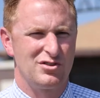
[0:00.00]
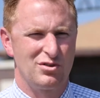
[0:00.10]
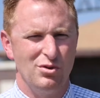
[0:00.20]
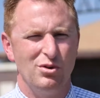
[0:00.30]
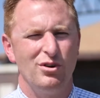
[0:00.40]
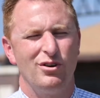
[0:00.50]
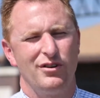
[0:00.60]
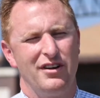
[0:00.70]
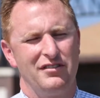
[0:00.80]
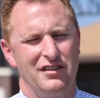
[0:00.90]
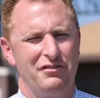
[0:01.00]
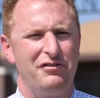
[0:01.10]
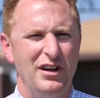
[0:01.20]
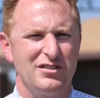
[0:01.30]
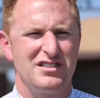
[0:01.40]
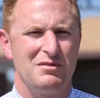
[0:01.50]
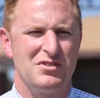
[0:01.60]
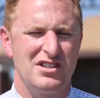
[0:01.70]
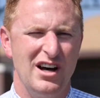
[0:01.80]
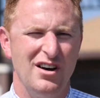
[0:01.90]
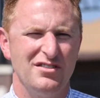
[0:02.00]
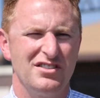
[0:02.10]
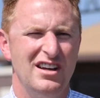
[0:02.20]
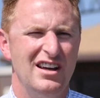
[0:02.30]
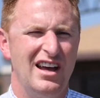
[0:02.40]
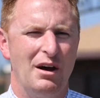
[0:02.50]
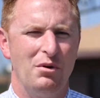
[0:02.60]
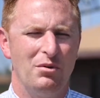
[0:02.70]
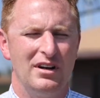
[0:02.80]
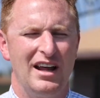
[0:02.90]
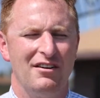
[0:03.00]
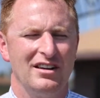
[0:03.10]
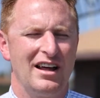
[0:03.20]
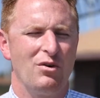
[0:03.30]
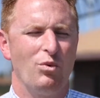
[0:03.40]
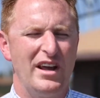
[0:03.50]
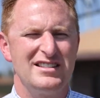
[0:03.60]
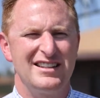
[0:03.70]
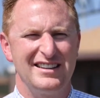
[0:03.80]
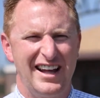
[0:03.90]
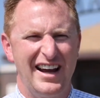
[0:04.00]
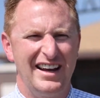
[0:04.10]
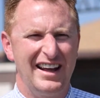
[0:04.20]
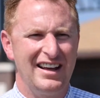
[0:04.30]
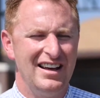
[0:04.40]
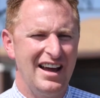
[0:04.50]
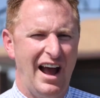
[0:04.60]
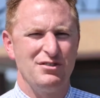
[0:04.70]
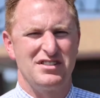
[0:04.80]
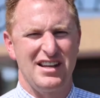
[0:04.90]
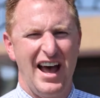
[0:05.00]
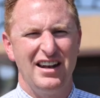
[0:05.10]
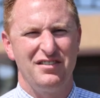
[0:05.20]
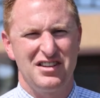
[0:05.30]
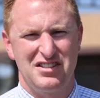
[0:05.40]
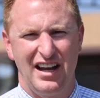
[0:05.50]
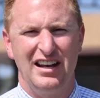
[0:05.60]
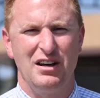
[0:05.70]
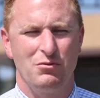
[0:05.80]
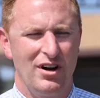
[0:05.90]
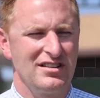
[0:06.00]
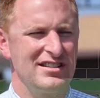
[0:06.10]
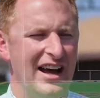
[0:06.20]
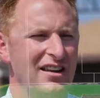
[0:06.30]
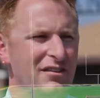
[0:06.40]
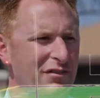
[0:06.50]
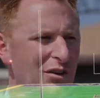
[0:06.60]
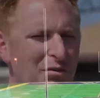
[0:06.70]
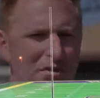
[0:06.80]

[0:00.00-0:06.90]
the school or the fields themselves, and we wouldn't have a lot of wasted lighting outside of the stadium or outside of the field